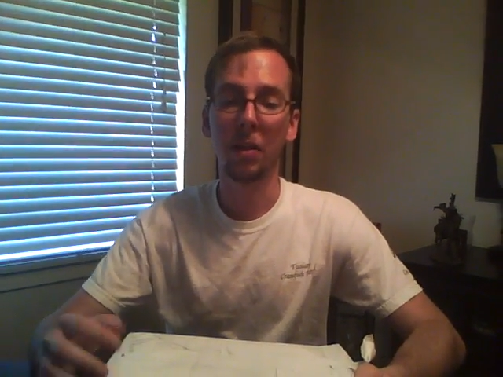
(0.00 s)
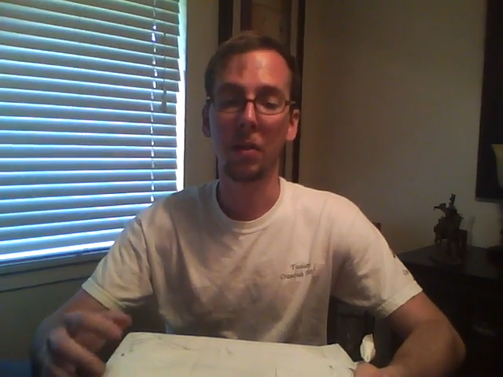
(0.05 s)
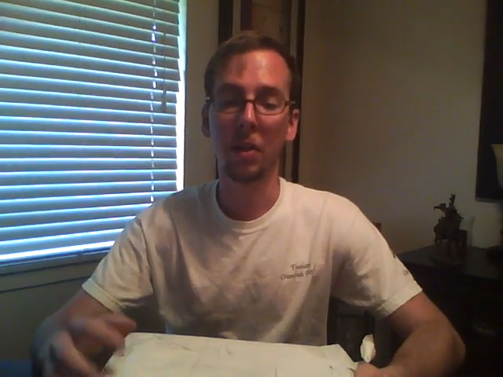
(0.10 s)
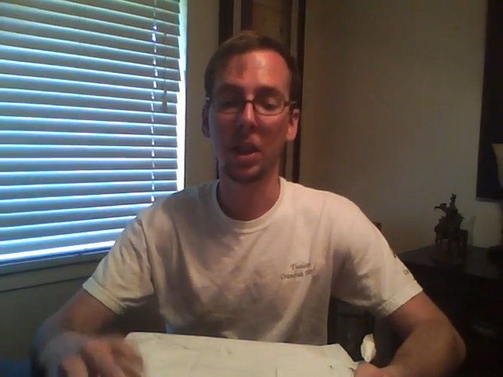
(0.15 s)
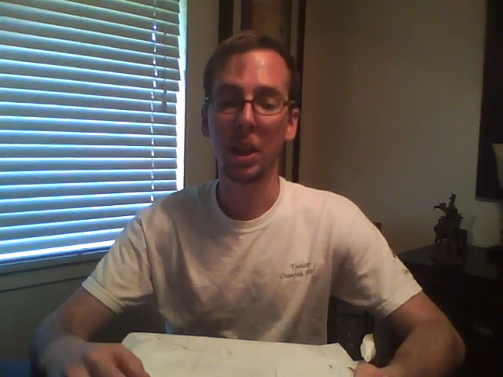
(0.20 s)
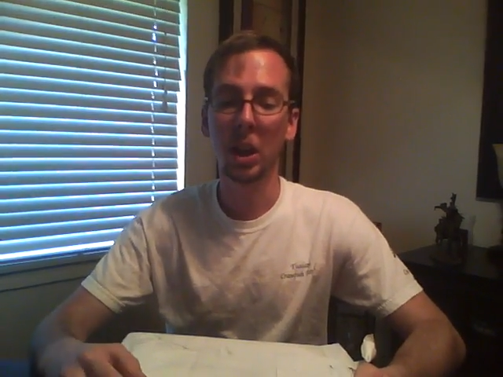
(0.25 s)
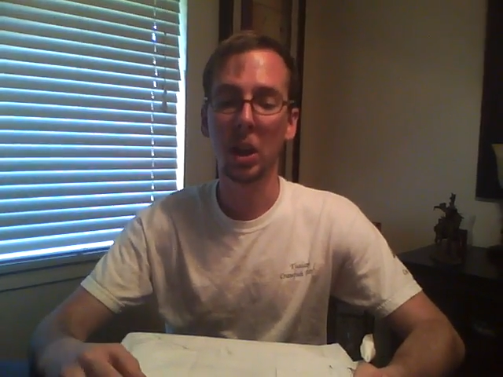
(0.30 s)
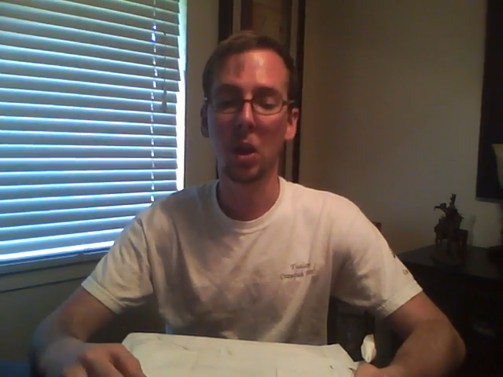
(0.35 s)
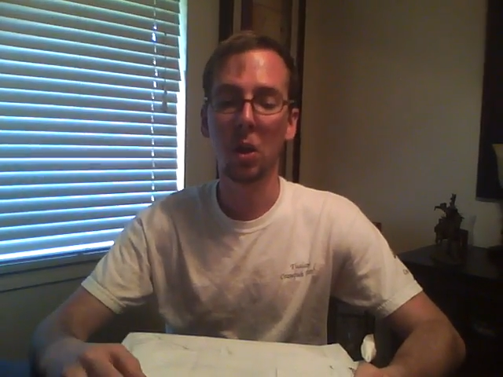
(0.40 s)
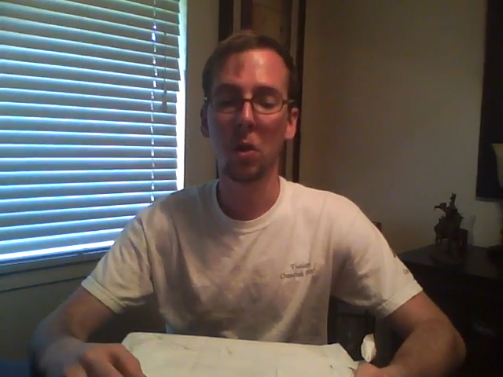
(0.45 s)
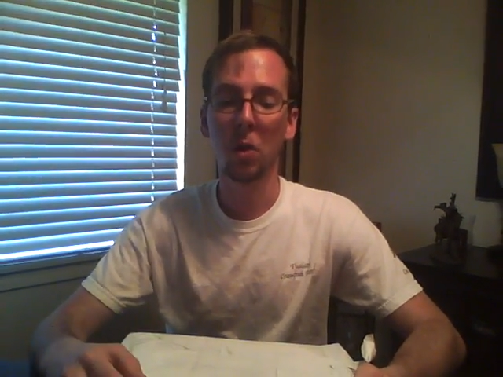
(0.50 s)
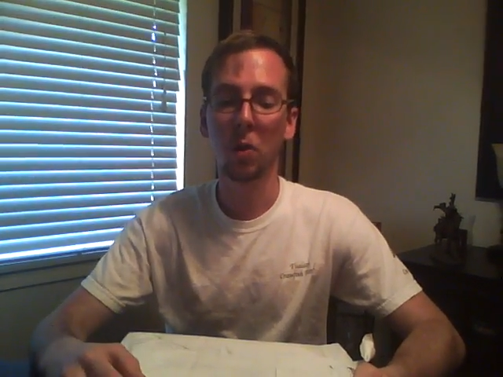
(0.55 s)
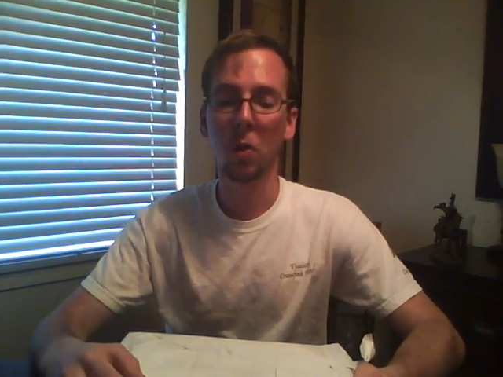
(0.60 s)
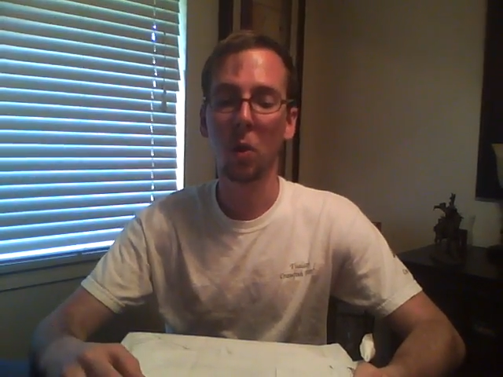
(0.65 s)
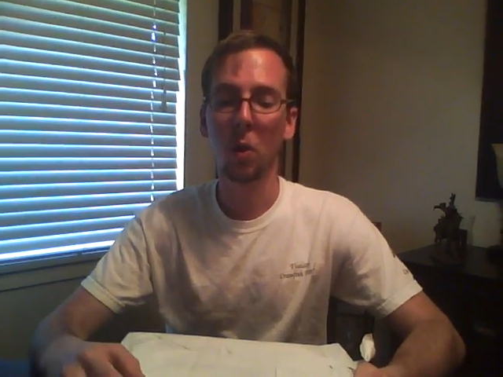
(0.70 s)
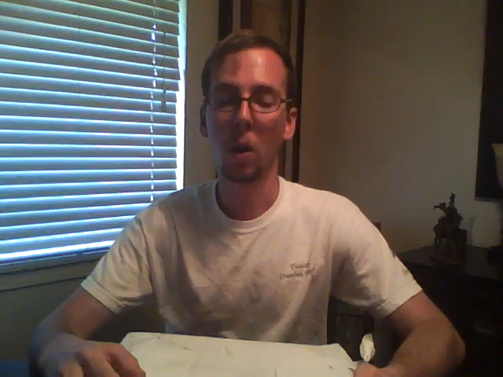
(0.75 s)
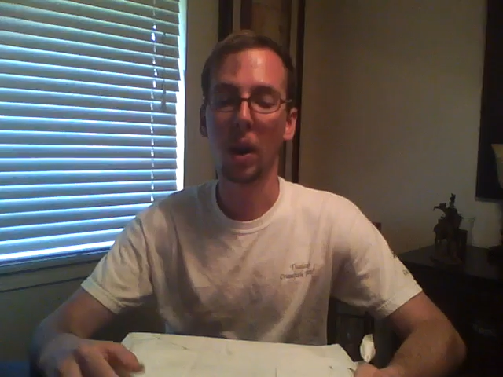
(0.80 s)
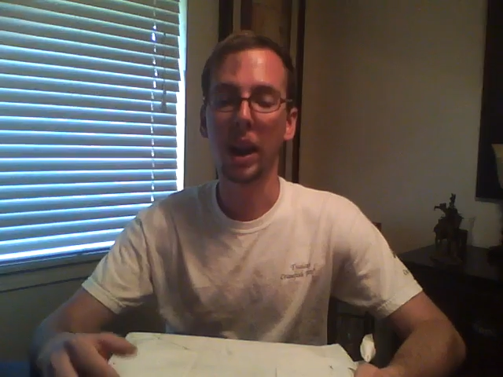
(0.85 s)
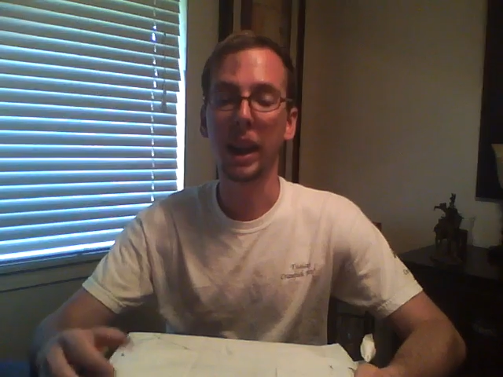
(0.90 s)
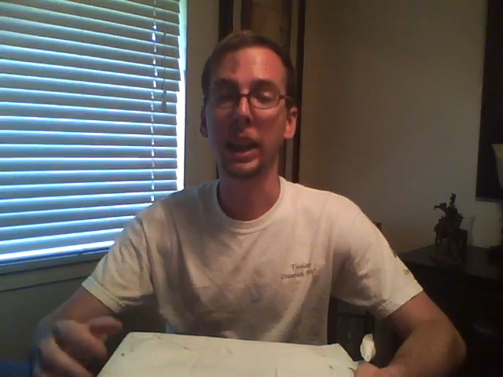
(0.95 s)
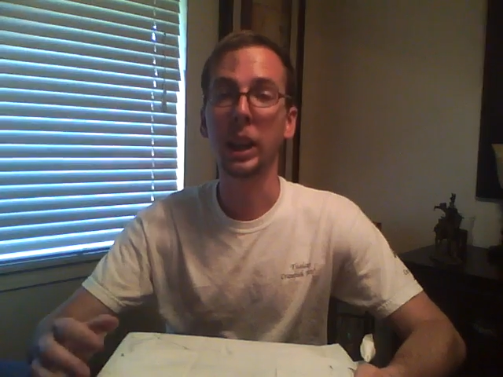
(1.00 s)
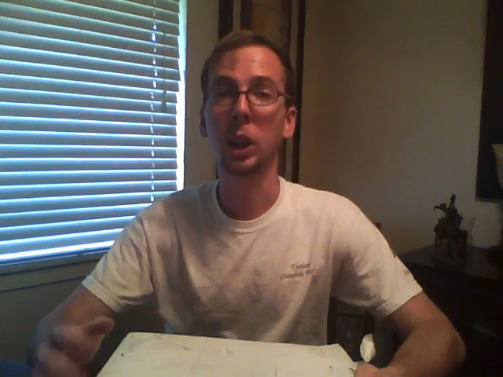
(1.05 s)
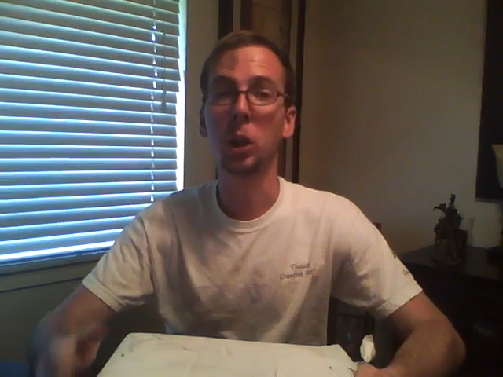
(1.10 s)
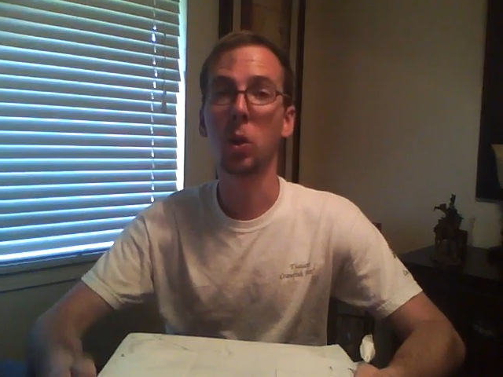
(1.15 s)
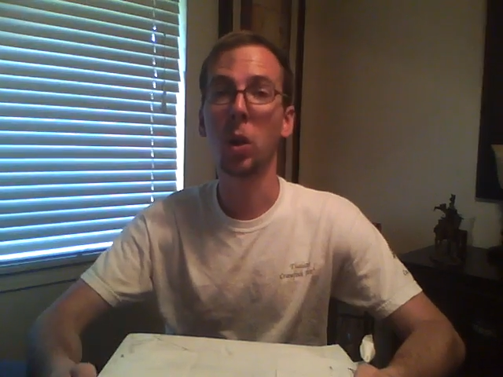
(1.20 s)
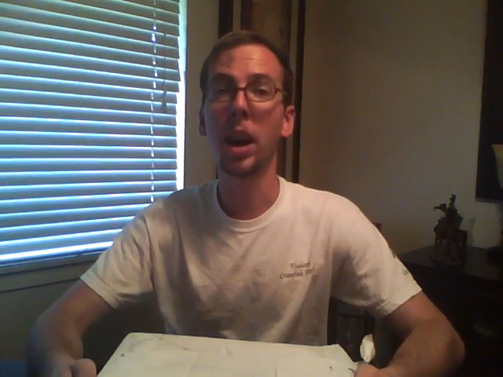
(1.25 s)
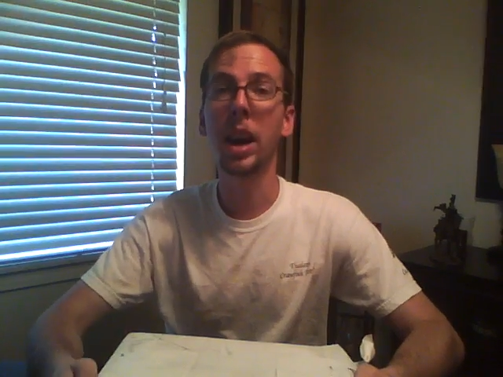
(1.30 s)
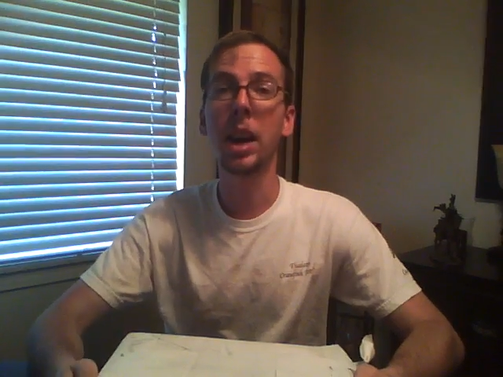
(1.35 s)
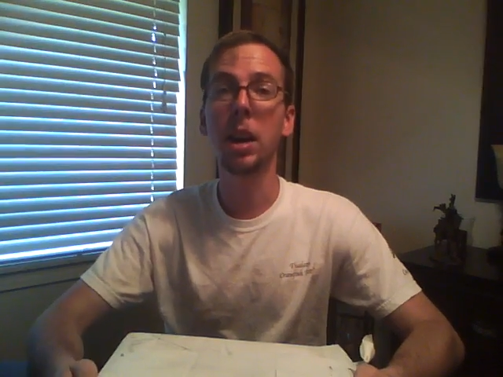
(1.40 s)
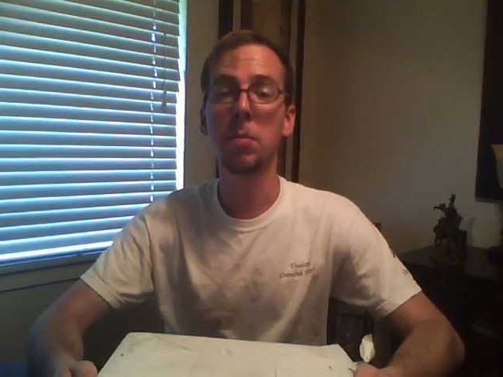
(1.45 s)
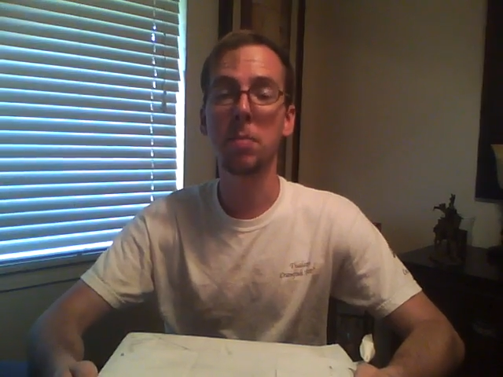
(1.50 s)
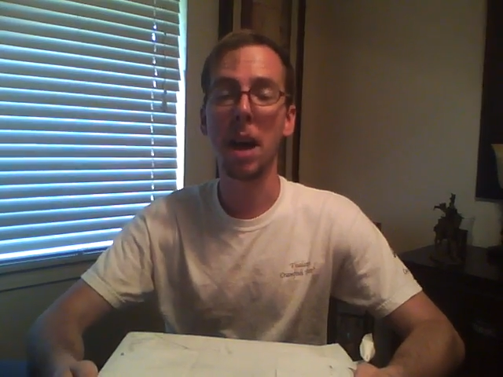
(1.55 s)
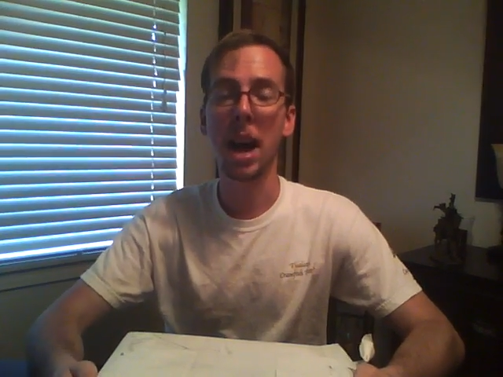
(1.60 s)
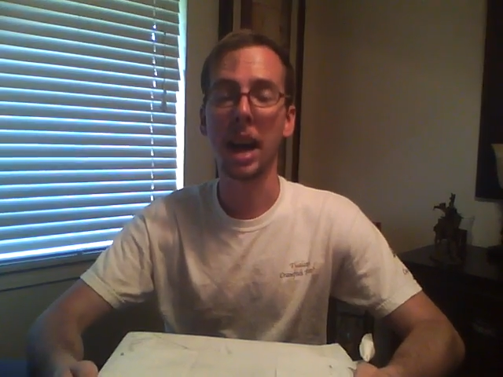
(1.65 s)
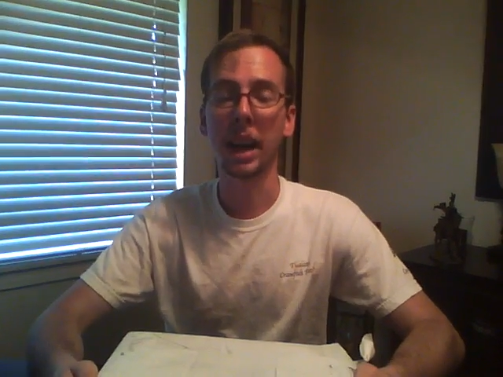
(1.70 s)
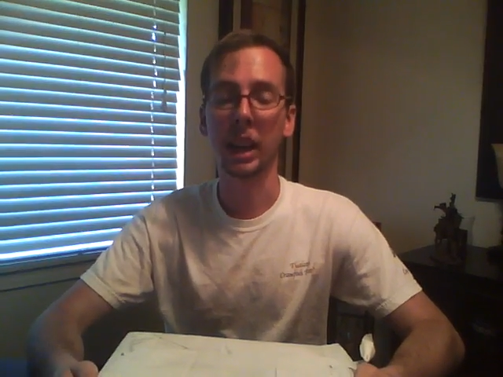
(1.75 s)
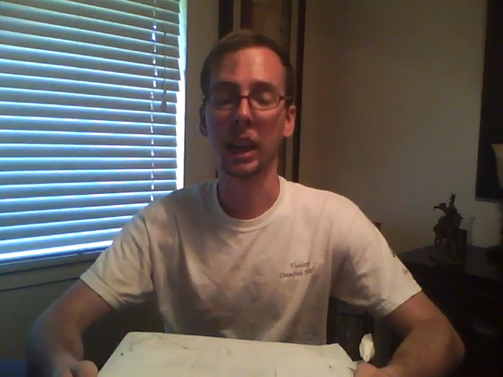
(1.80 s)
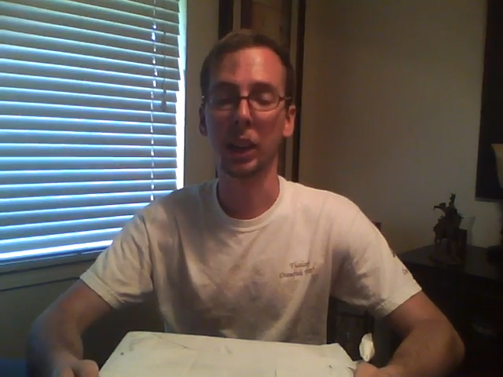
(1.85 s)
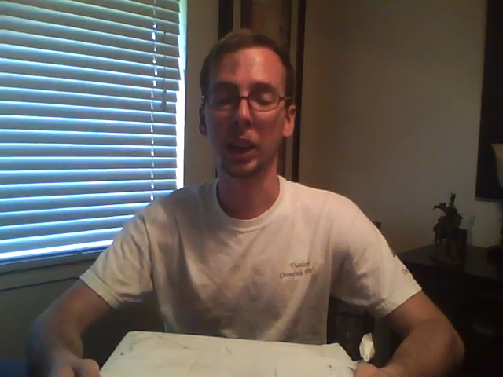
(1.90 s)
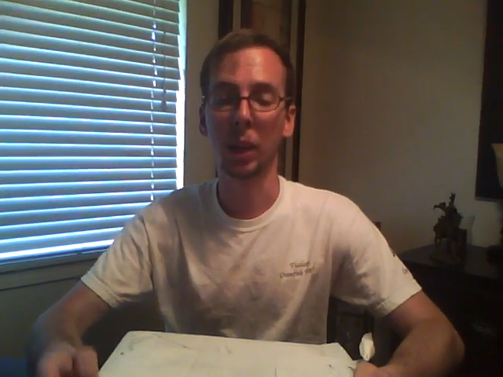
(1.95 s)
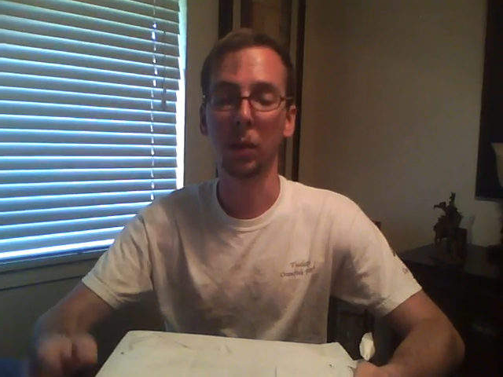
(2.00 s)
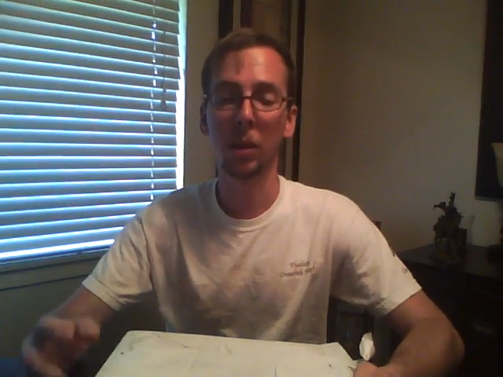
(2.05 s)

video for a trade package.